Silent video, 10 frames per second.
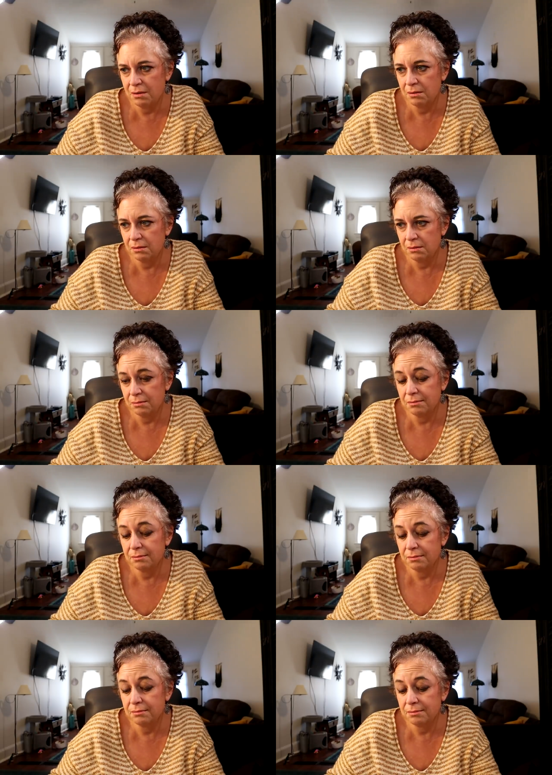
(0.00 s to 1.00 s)

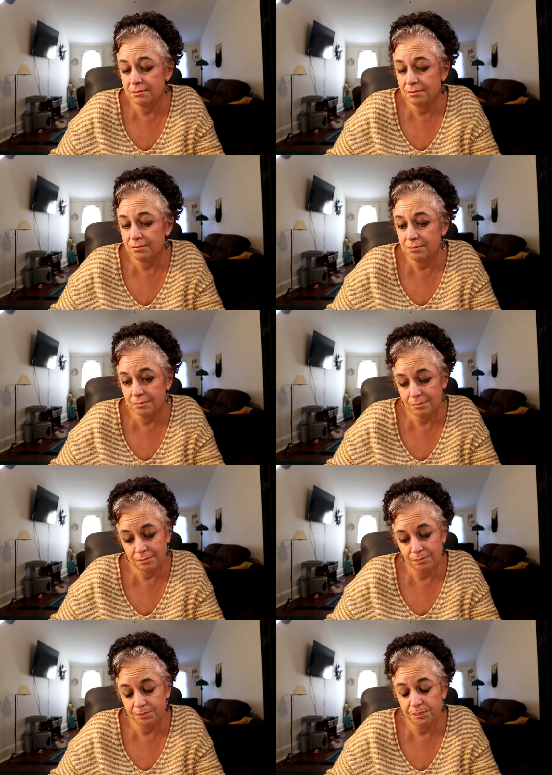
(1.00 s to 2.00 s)

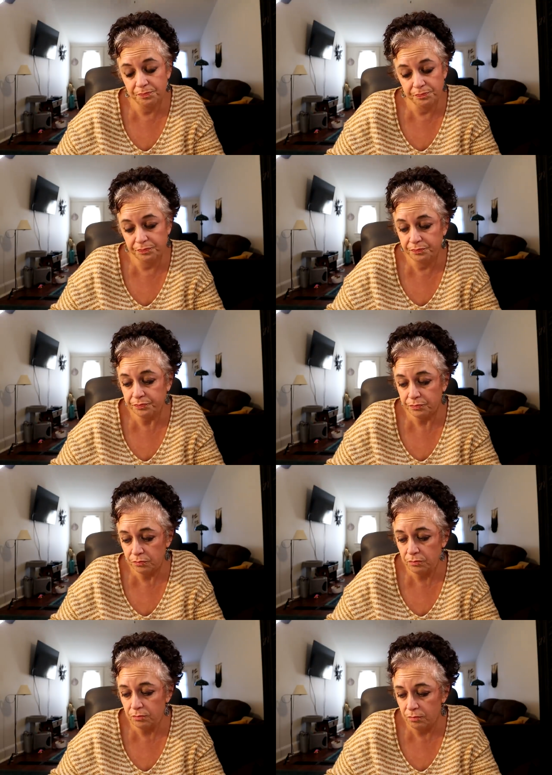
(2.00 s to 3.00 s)

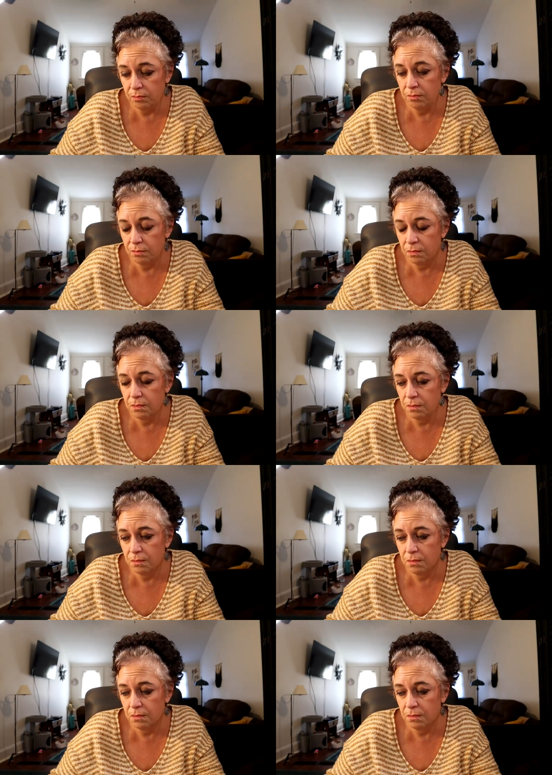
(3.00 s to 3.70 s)
Nobody speaks.